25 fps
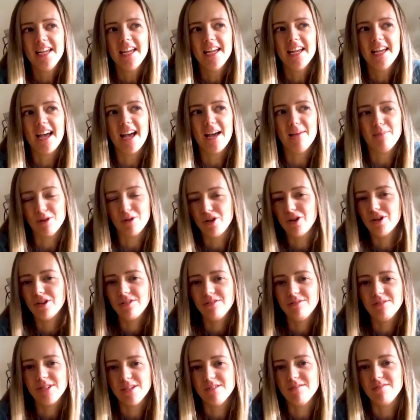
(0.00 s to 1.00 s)
uh, but
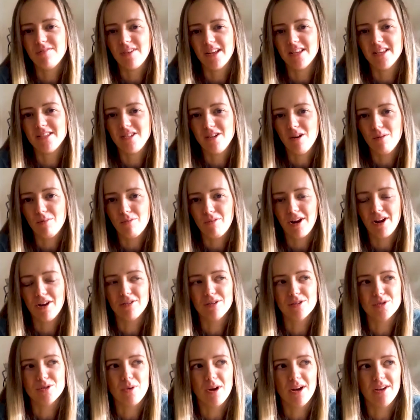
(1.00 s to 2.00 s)
couldn't didn't fancy operating
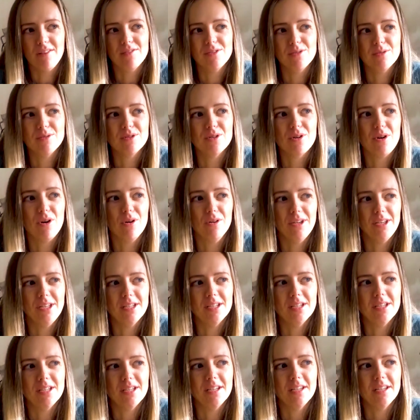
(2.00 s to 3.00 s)
on his wife, so his colleague
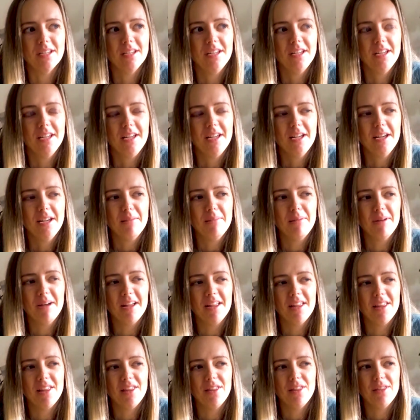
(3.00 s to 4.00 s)
did it.
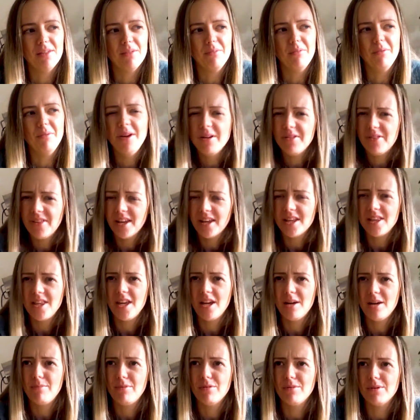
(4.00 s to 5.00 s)
But the weird thing in
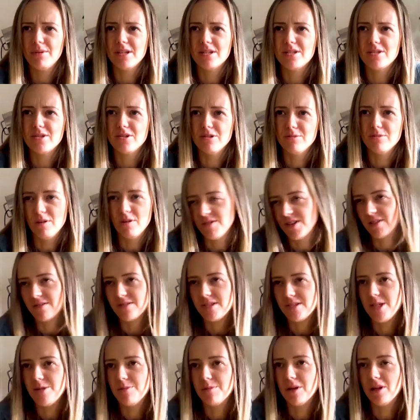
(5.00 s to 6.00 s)
the airport when I saw him, obviously I hadn't
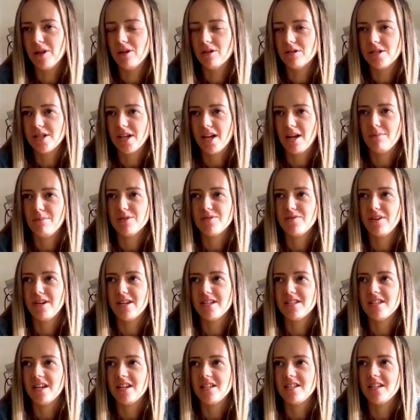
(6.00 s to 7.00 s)
seen him in a long time, it's very
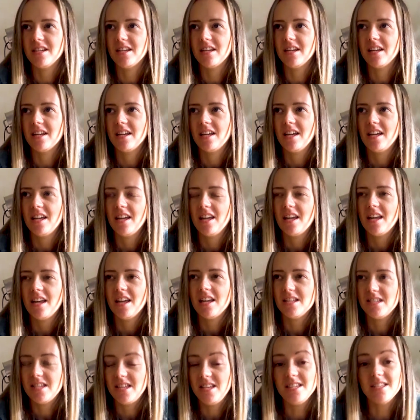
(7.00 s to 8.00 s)
exciting,
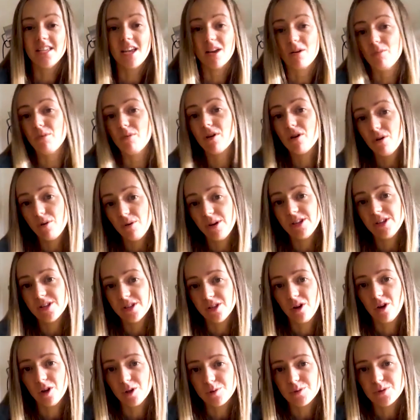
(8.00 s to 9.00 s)
is he's like, We're going to
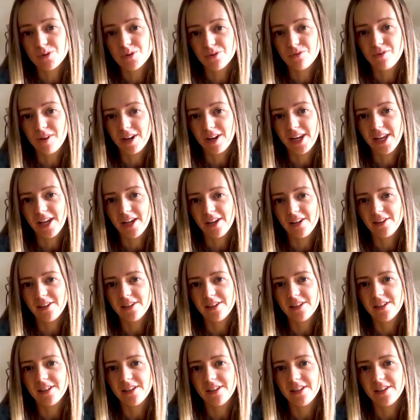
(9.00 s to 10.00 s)
the hospital right now.
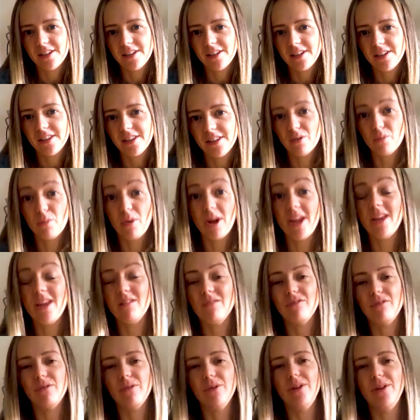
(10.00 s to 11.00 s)
They're waiting
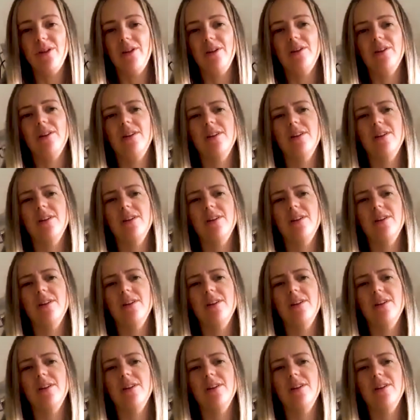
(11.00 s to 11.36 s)
for you.